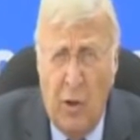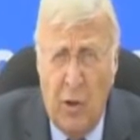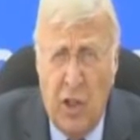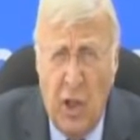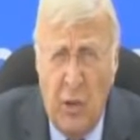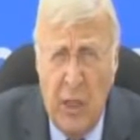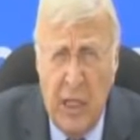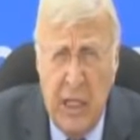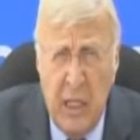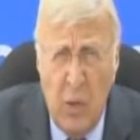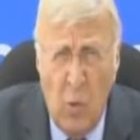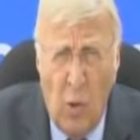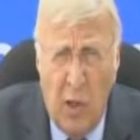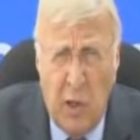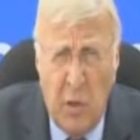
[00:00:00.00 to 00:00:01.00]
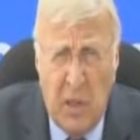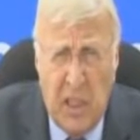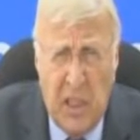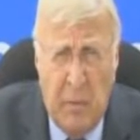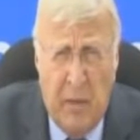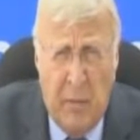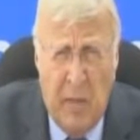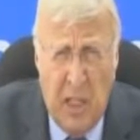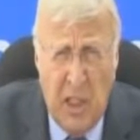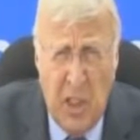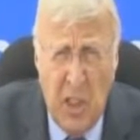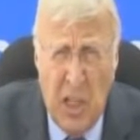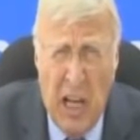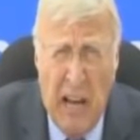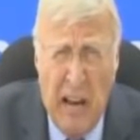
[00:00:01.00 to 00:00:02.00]
although Jonah didn't want to accept the
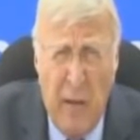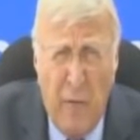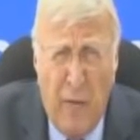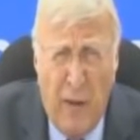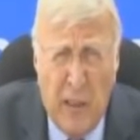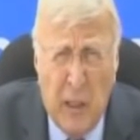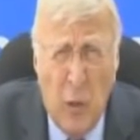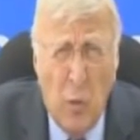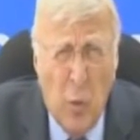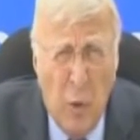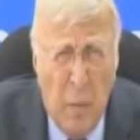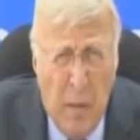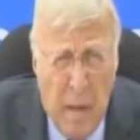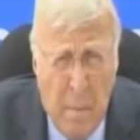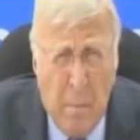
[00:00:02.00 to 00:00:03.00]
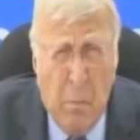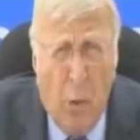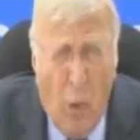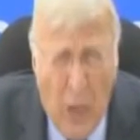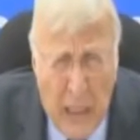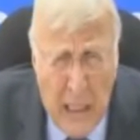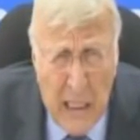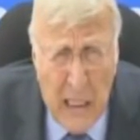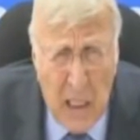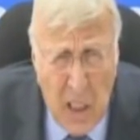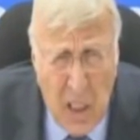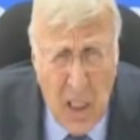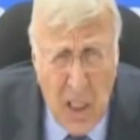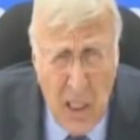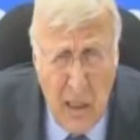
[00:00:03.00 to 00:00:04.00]
message and he felt it would be
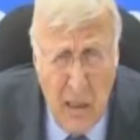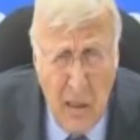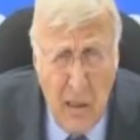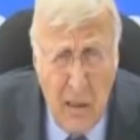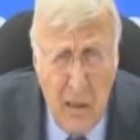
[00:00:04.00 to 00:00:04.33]
pointless,